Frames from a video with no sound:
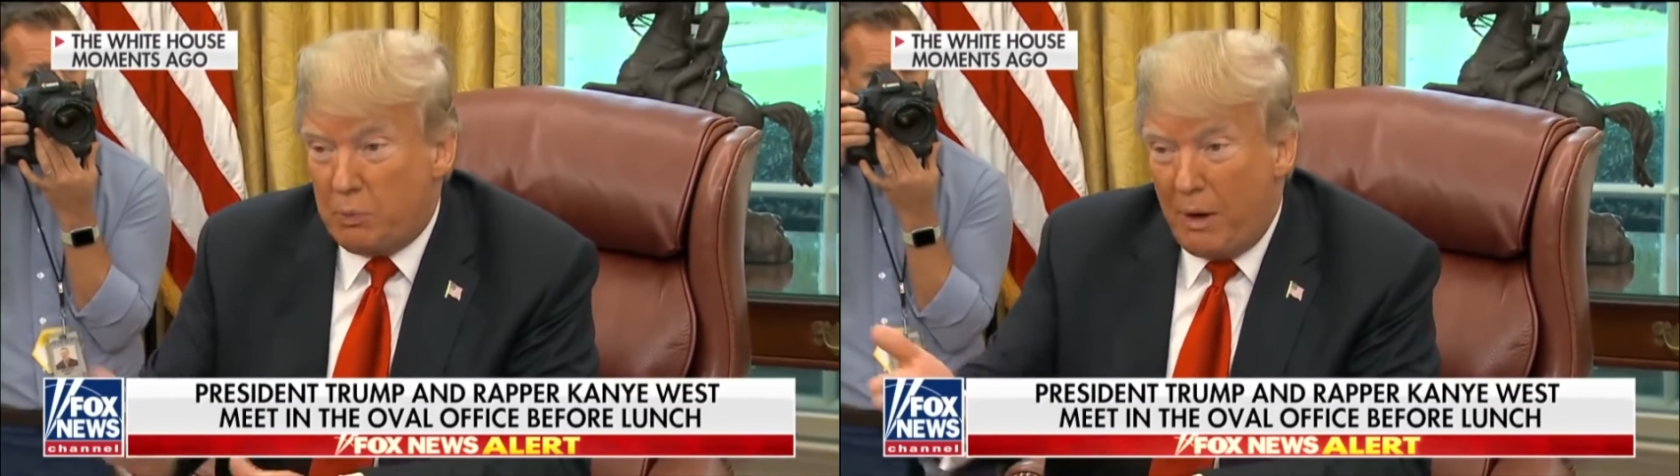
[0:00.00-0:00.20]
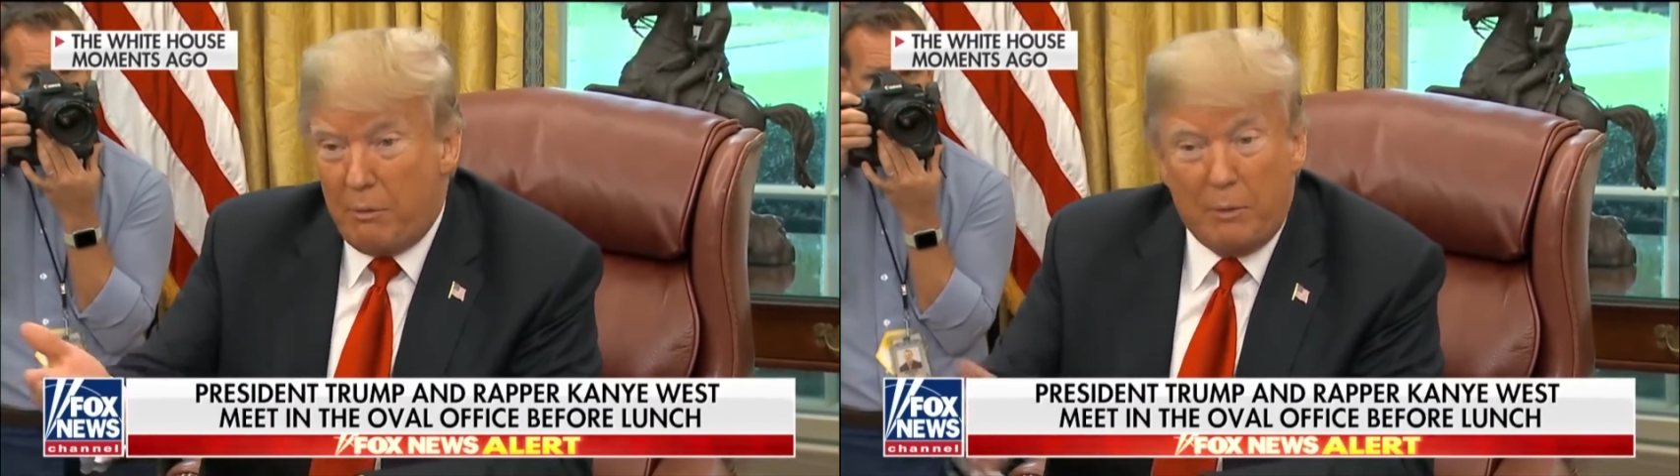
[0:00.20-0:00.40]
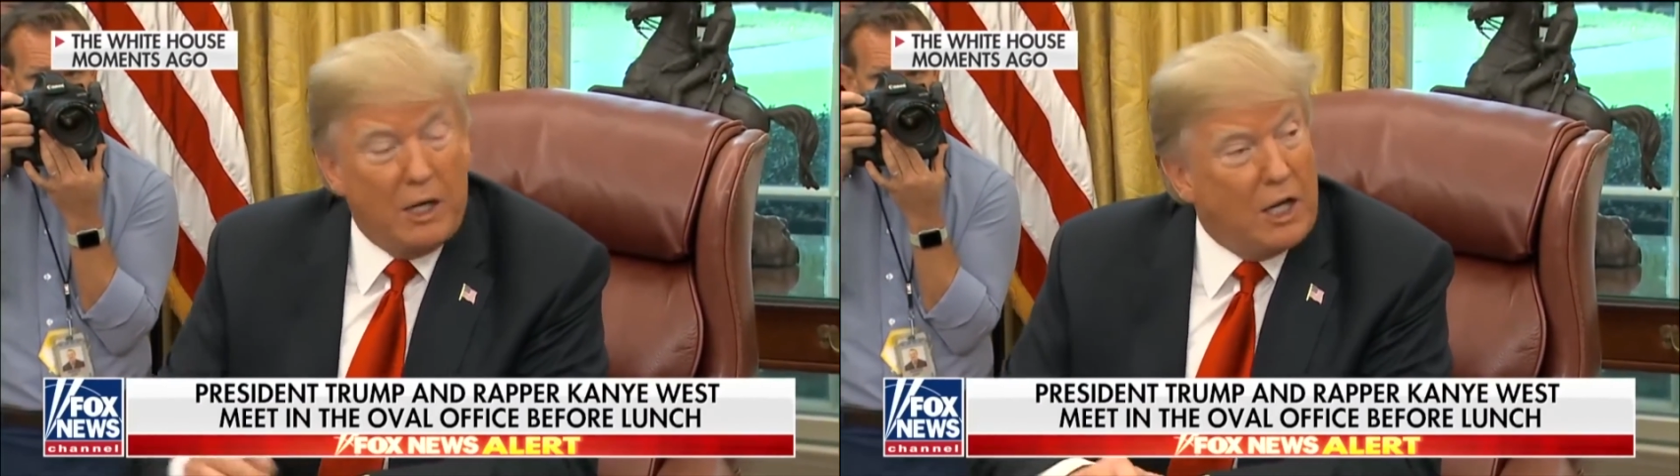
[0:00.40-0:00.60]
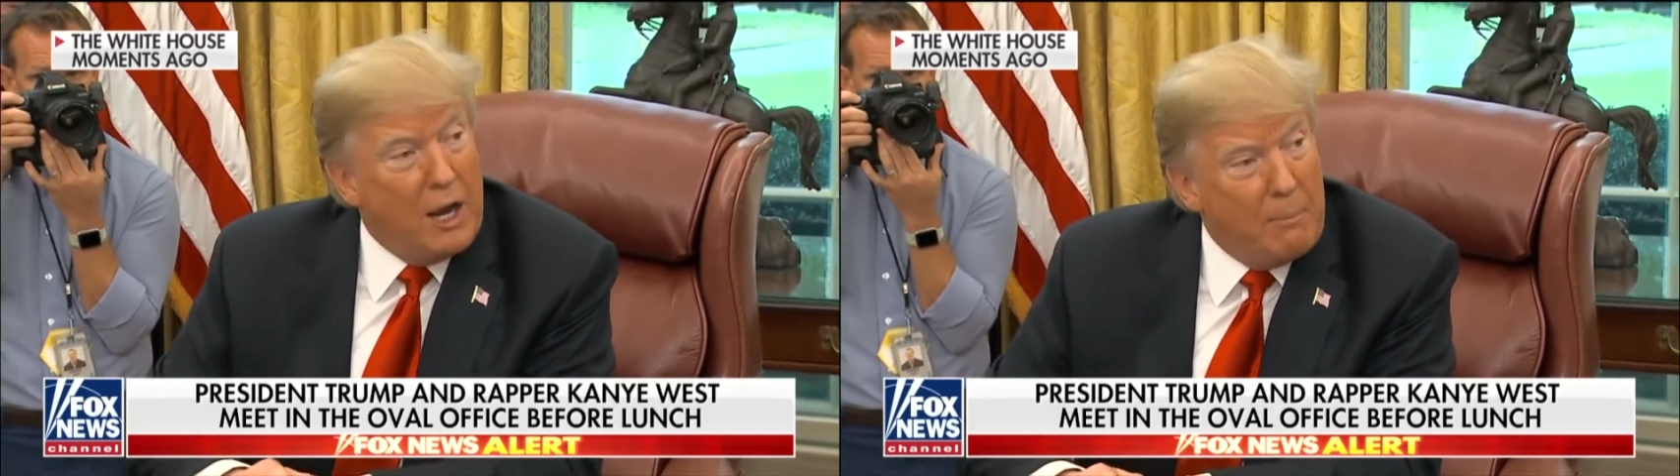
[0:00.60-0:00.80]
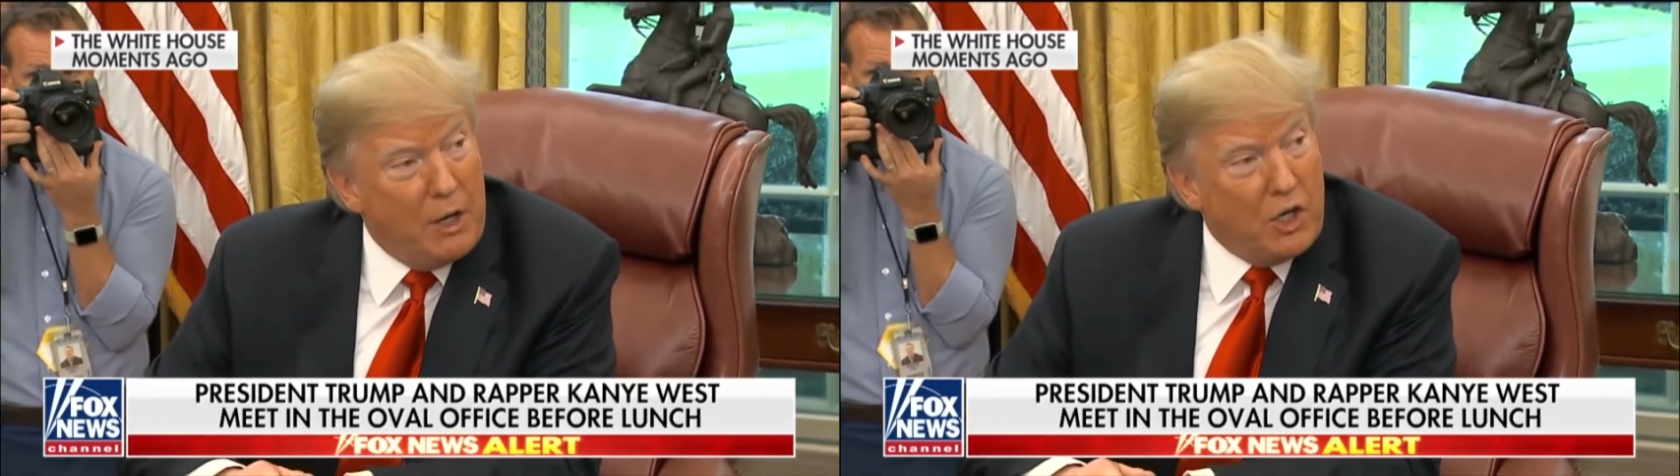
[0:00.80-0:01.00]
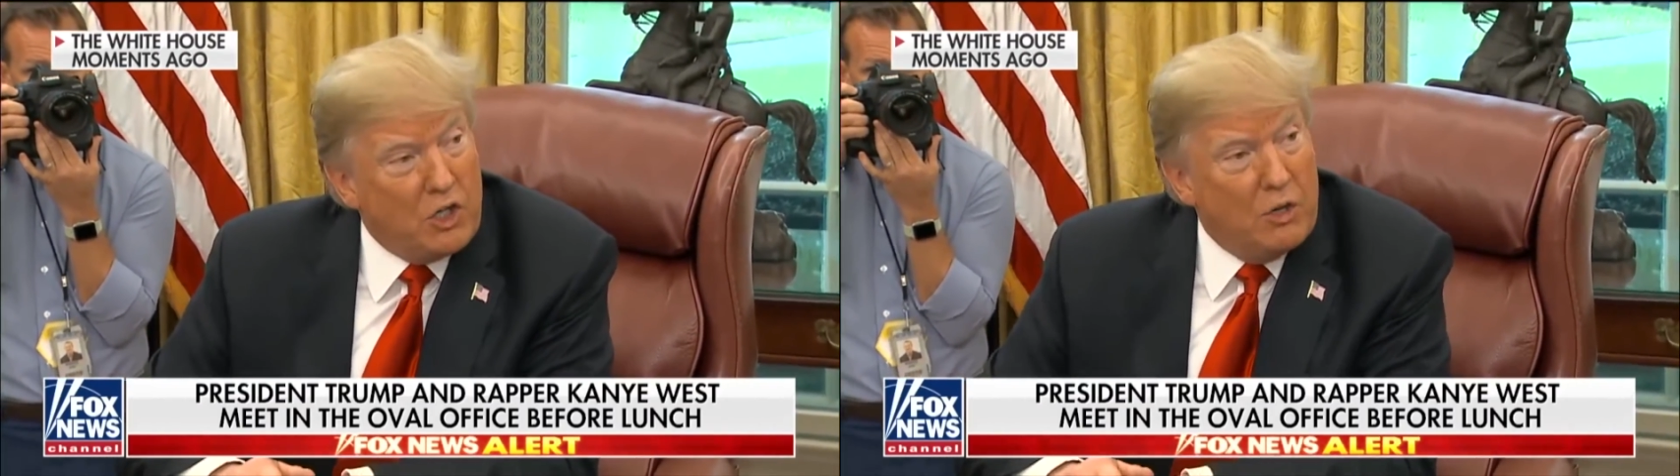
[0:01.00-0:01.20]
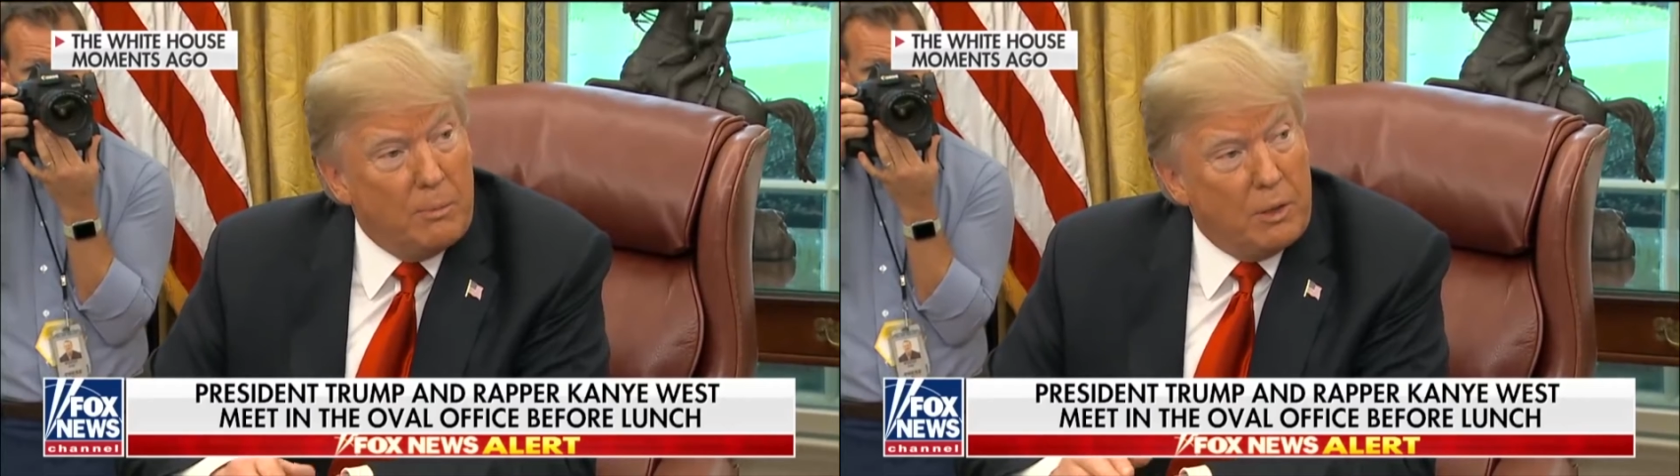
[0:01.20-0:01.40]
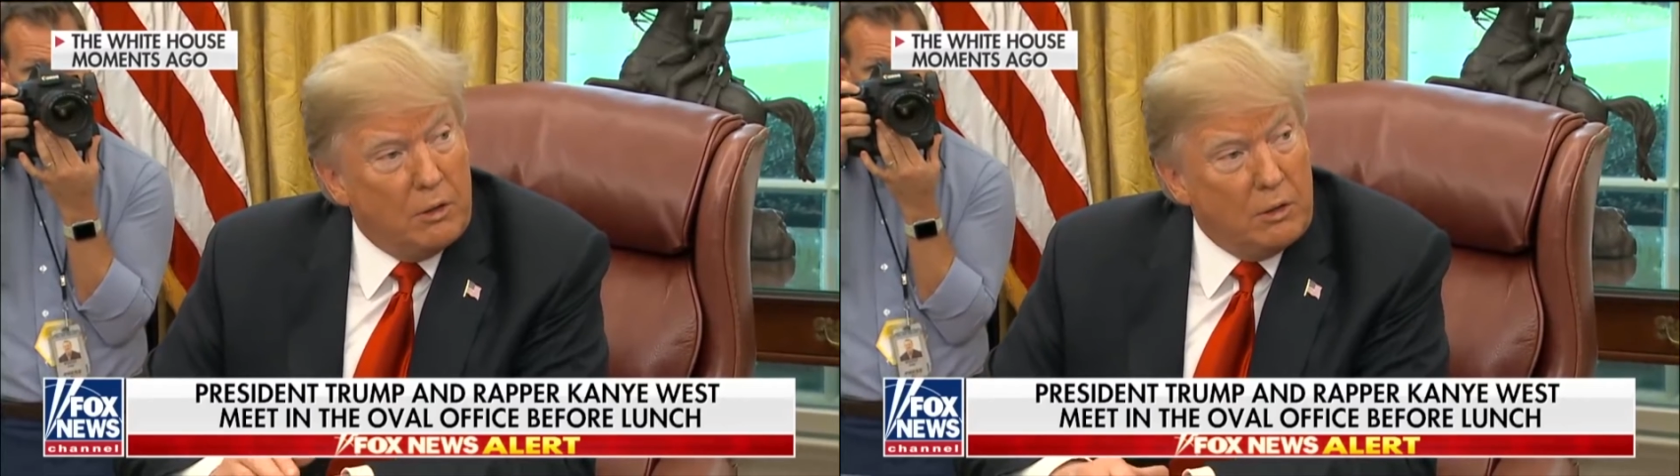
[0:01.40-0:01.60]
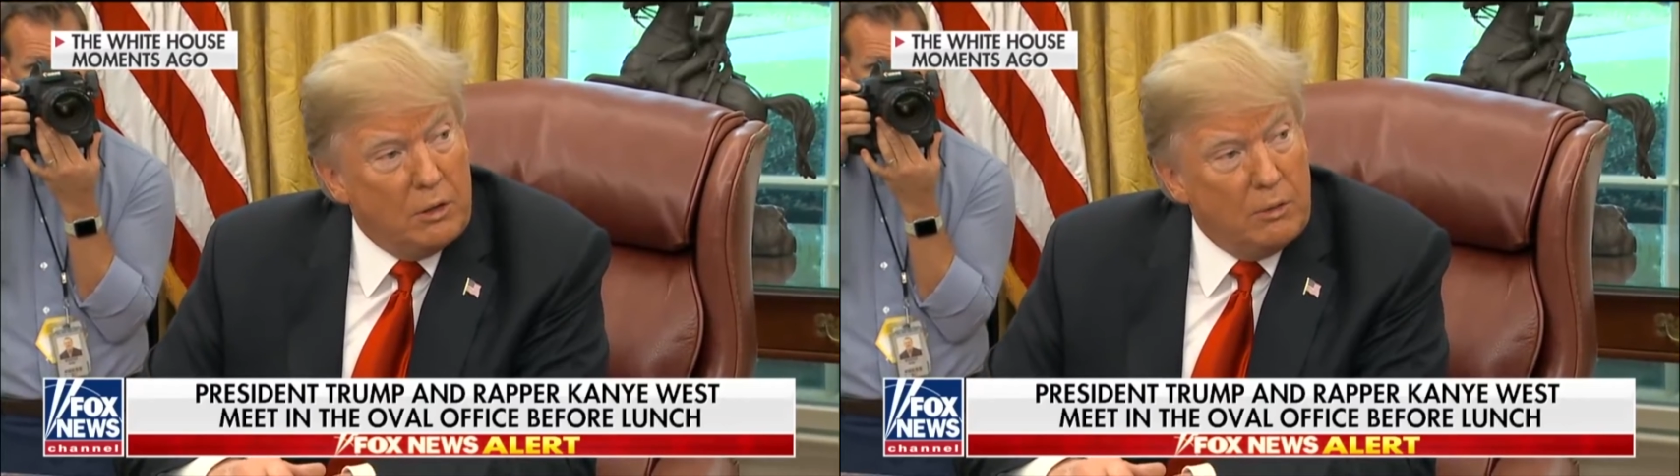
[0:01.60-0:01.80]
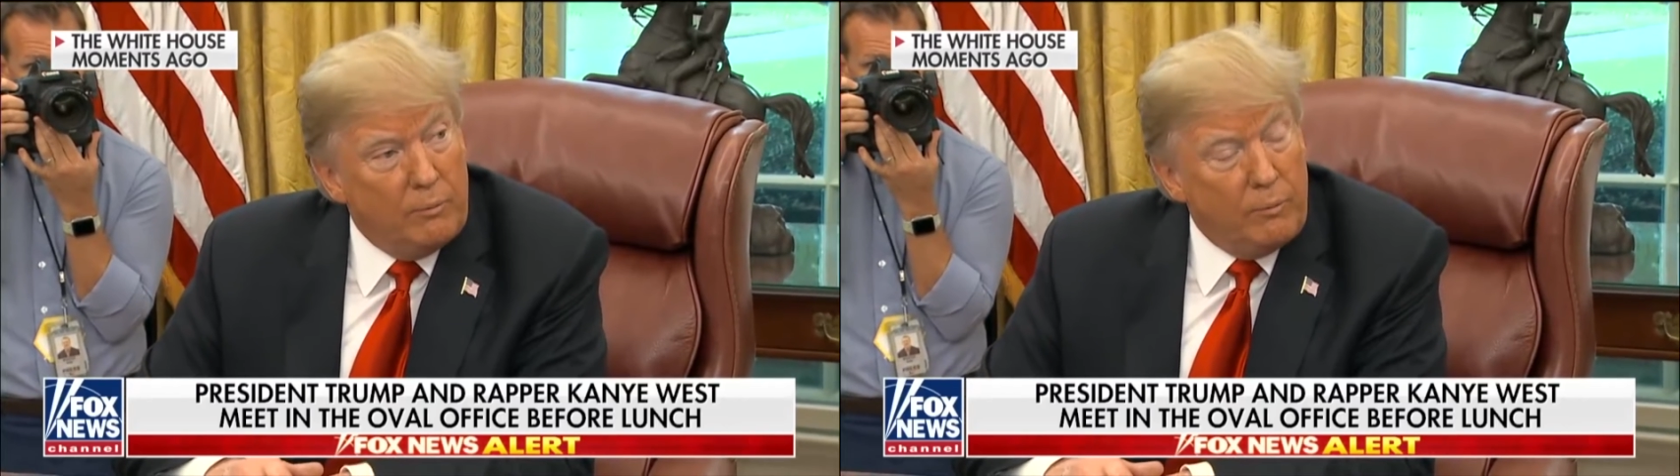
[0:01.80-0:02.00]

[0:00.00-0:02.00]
probably a combination of both.